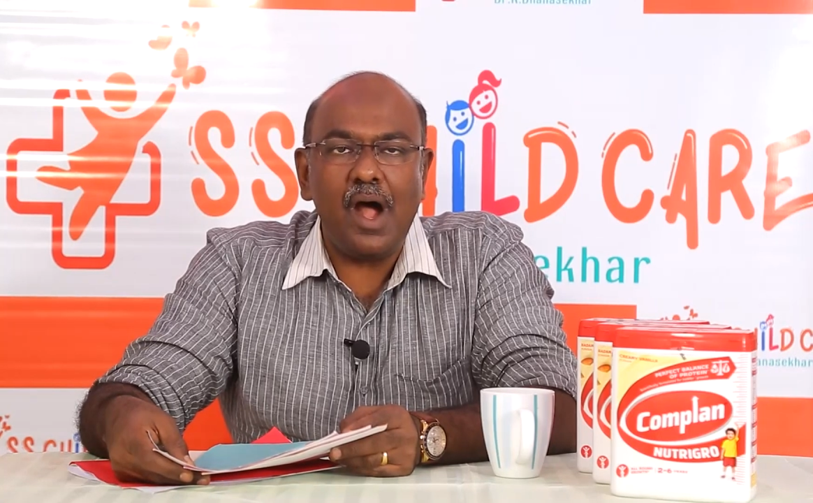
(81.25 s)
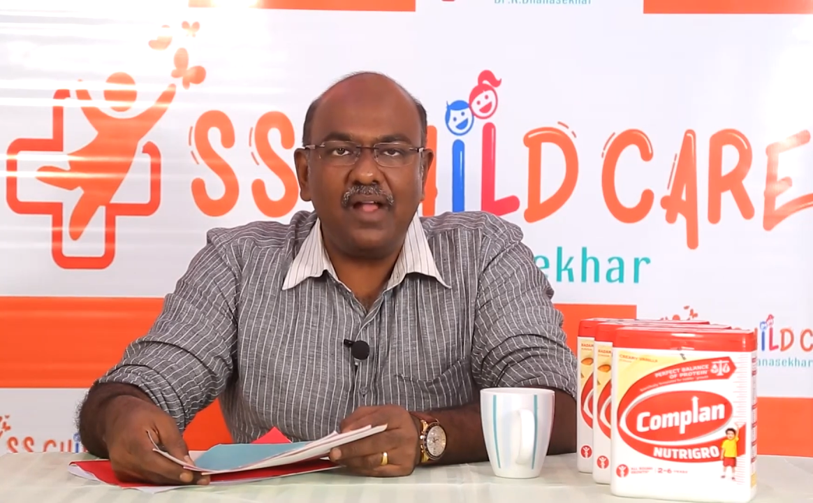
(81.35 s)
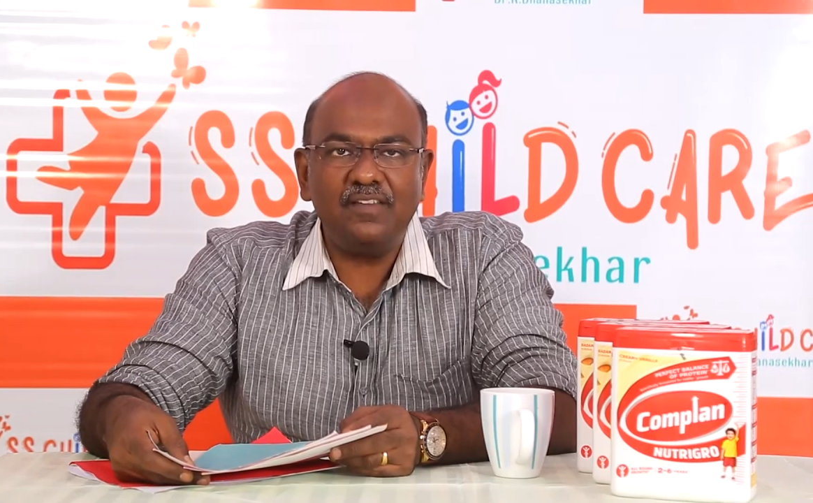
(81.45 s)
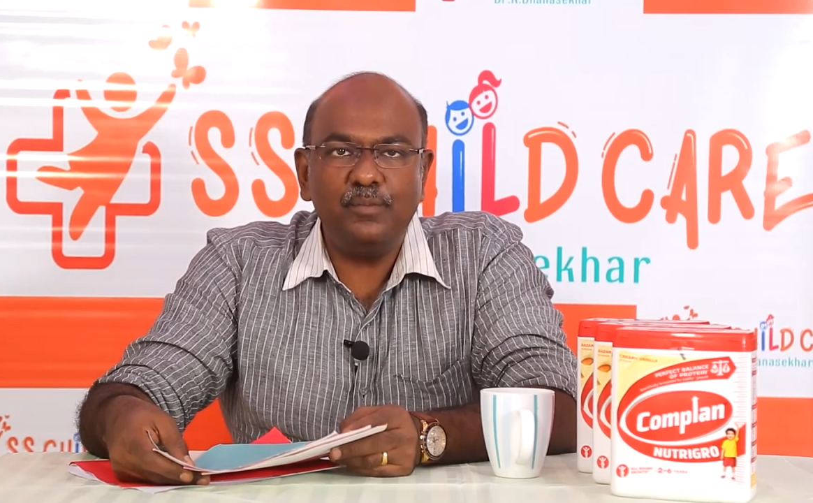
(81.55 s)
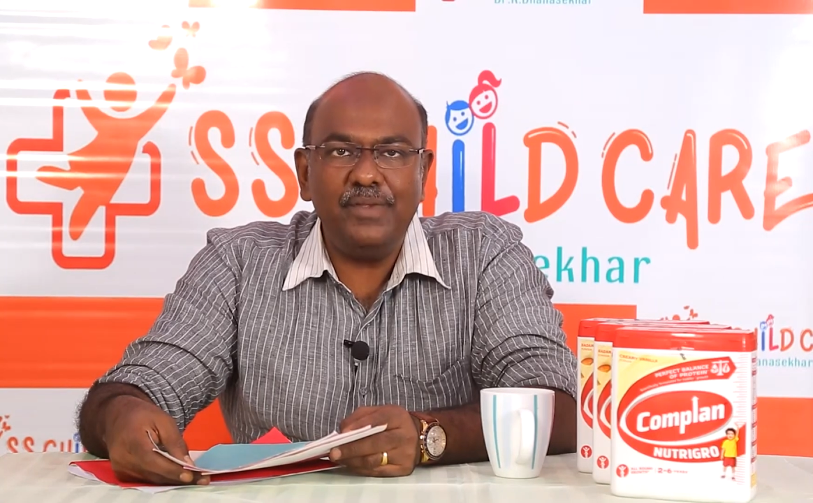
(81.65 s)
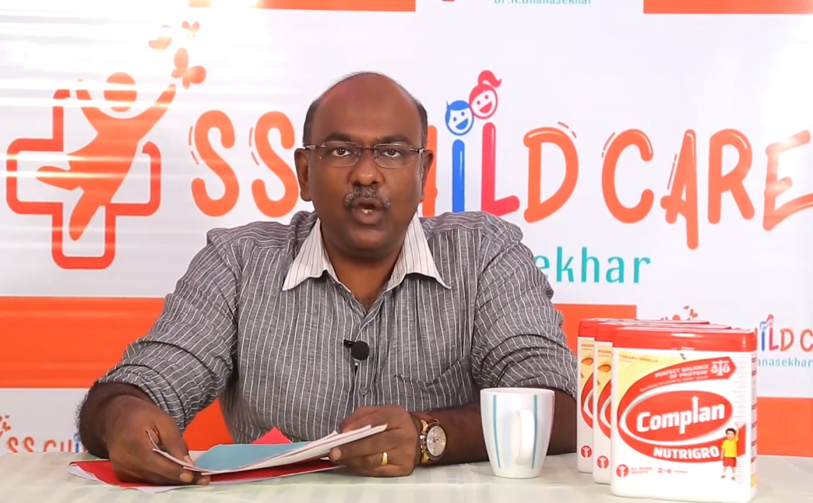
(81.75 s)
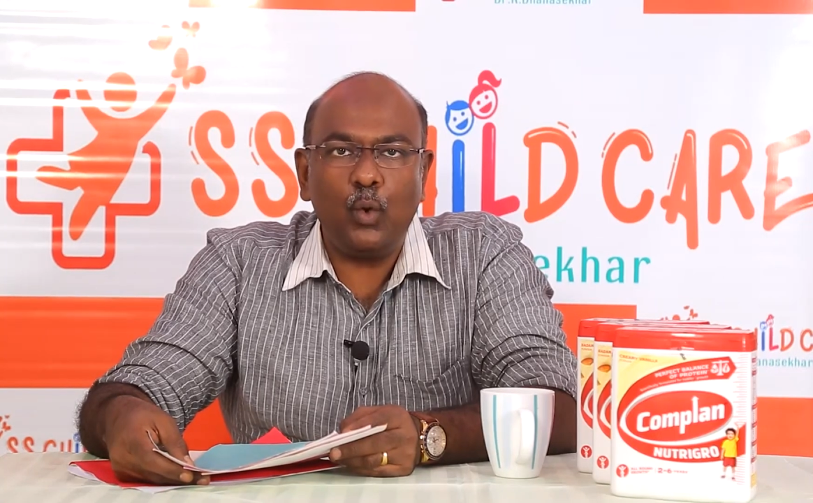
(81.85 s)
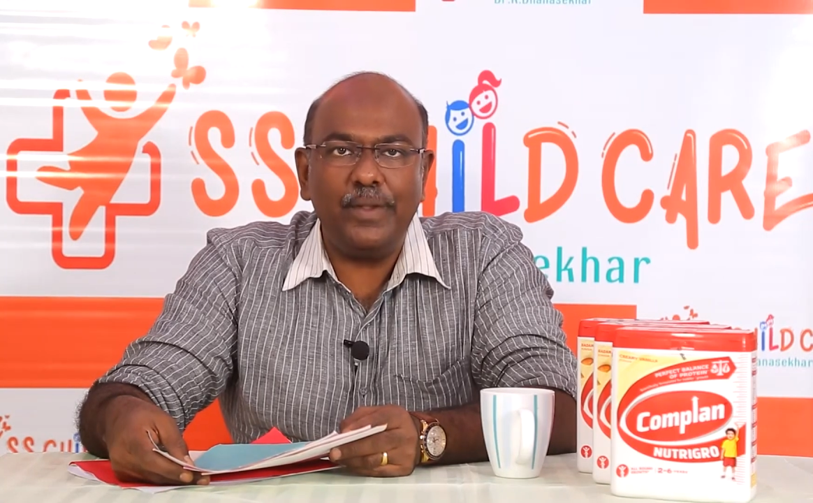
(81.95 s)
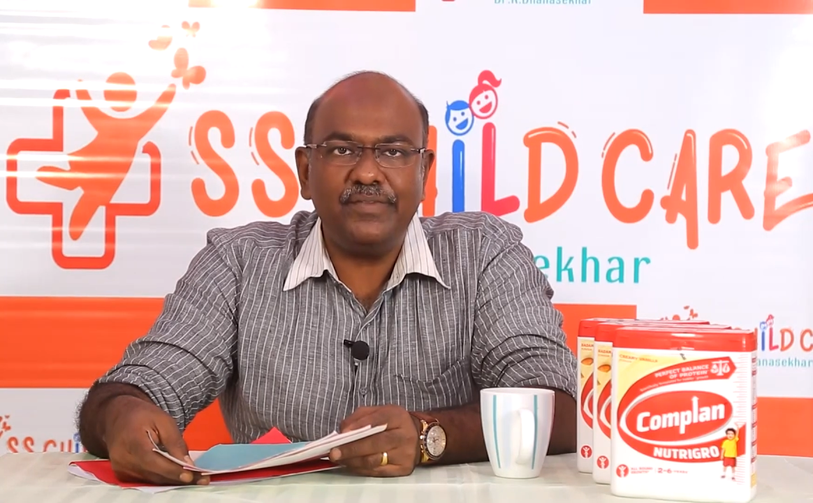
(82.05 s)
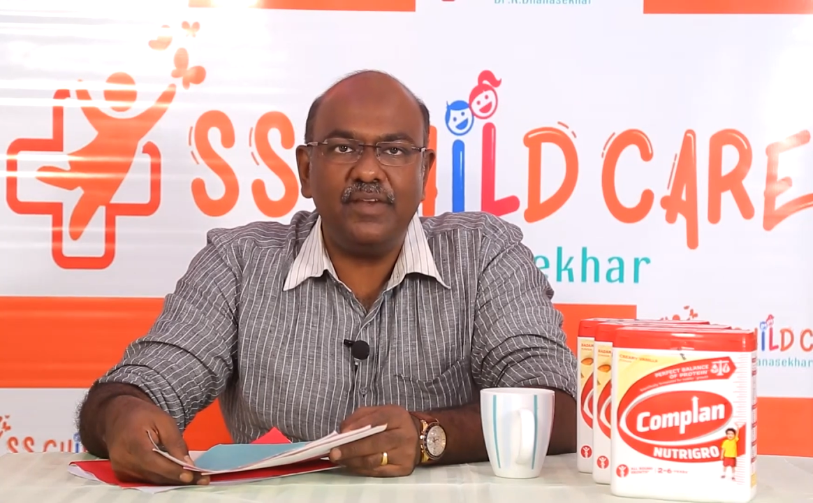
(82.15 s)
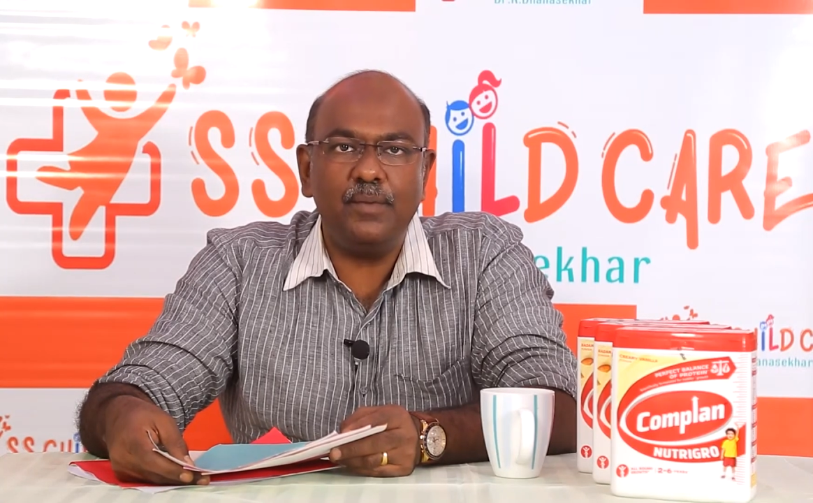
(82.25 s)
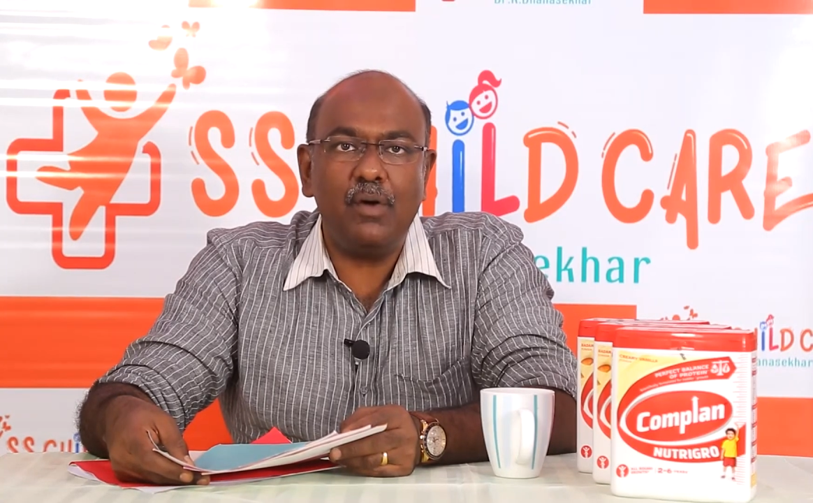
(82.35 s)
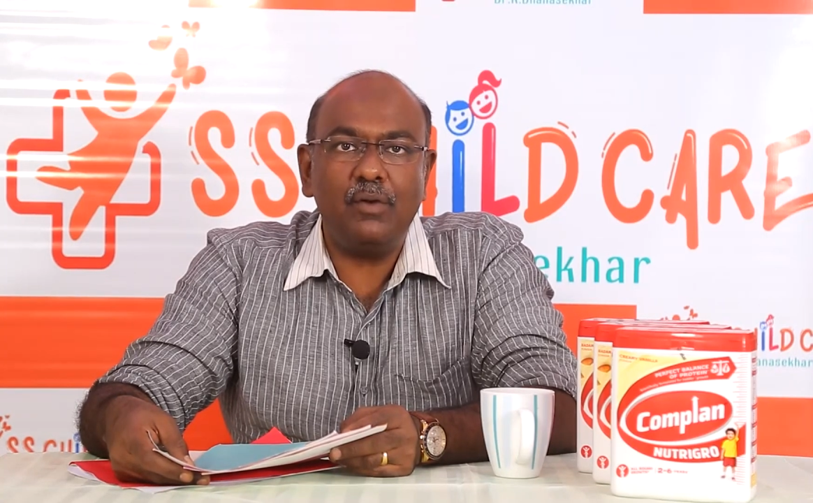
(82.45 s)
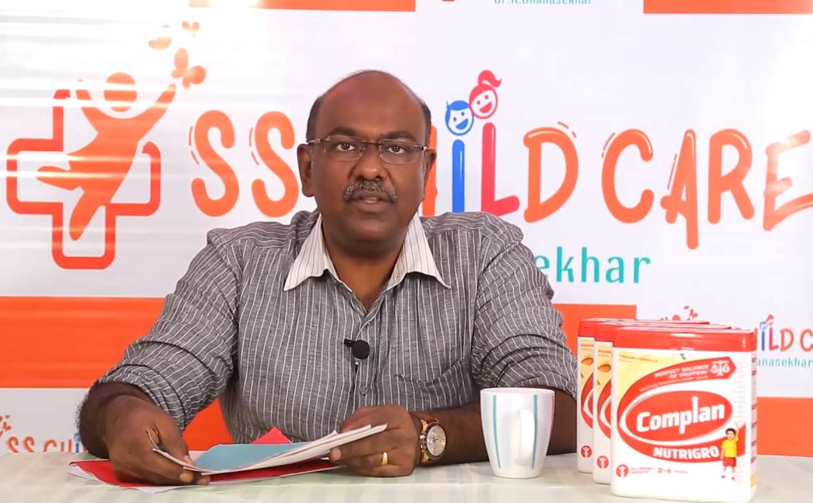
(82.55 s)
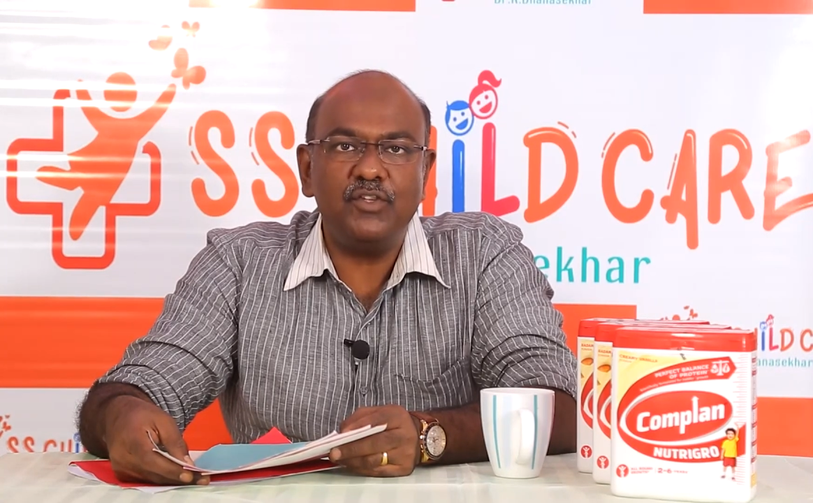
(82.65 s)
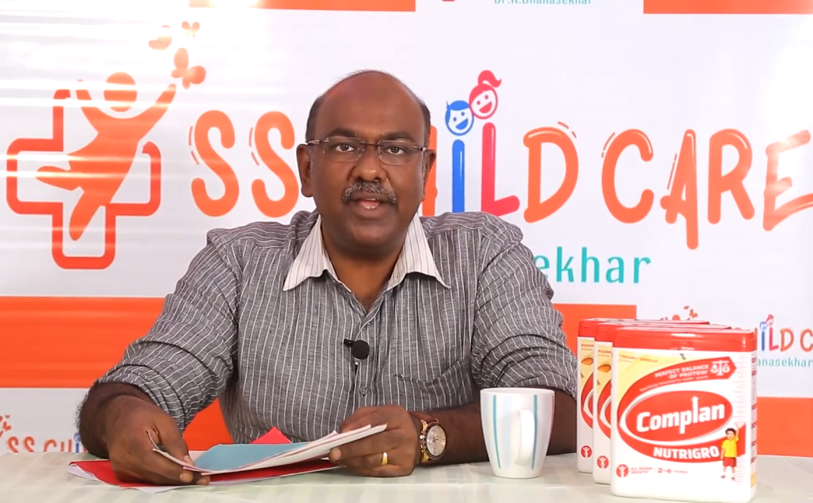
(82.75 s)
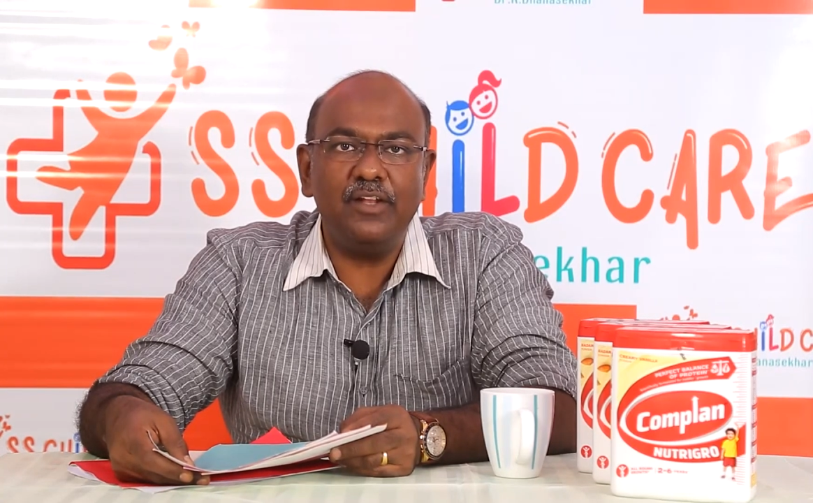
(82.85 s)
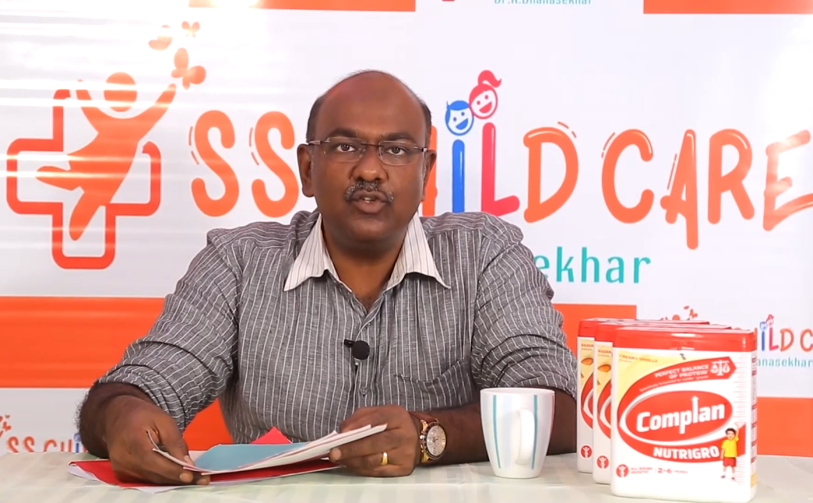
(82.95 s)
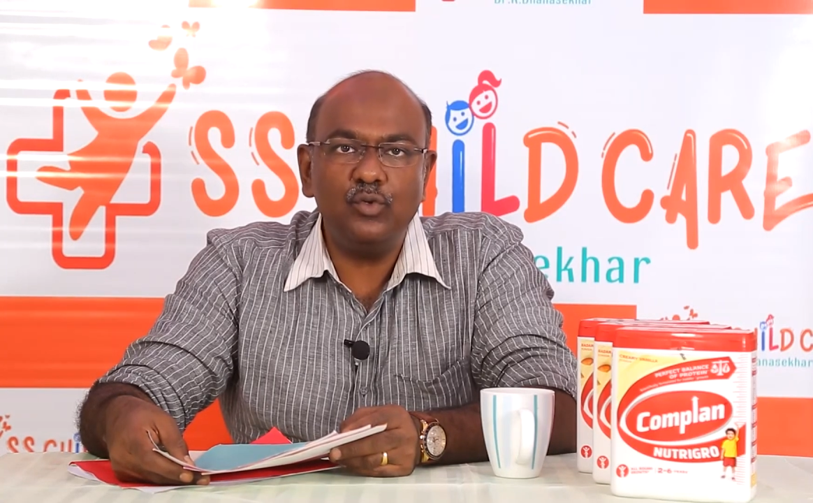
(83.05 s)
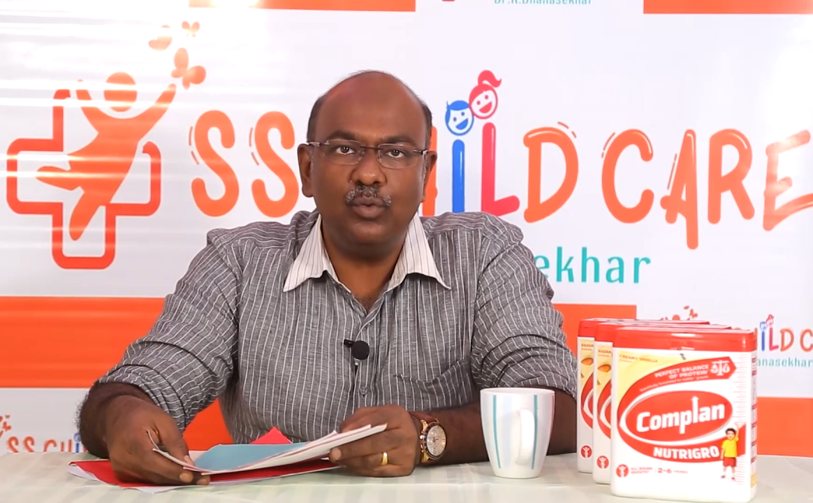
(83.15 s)
ask me a question about the
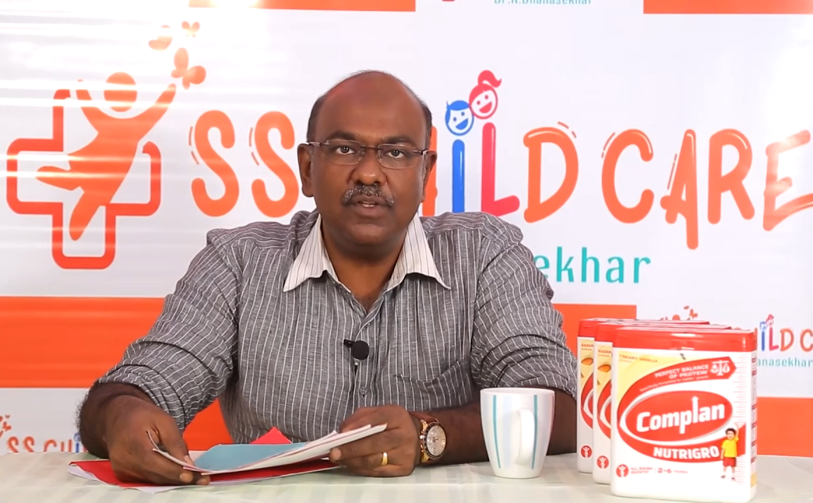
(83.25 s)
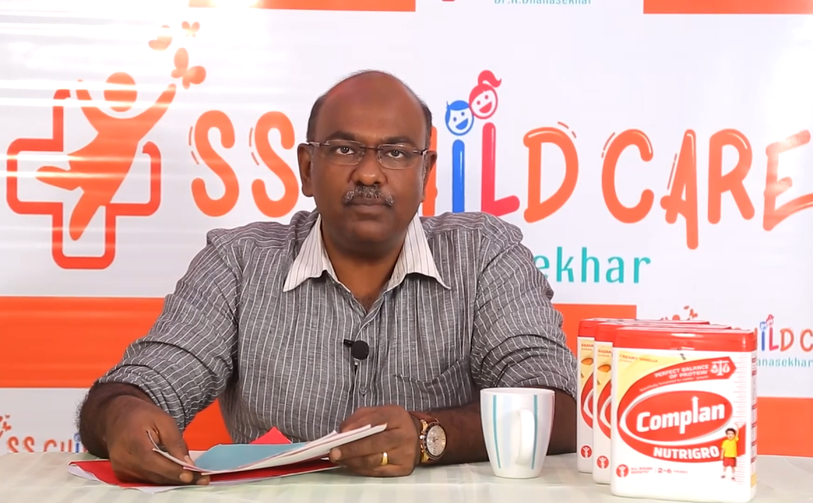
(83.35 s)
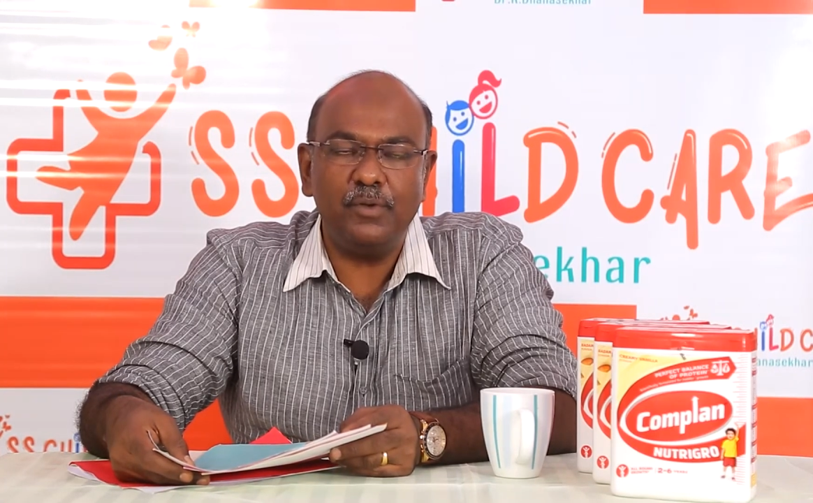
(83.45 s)
child's stools,